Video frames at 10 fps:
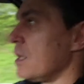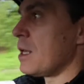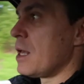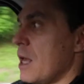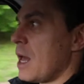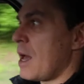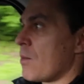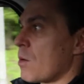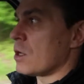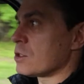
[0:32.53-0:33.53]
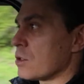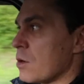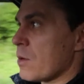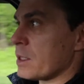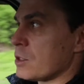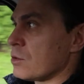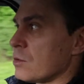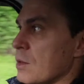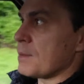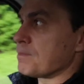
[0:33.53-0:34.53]
And we're also going
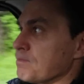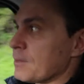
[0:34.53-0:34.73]
to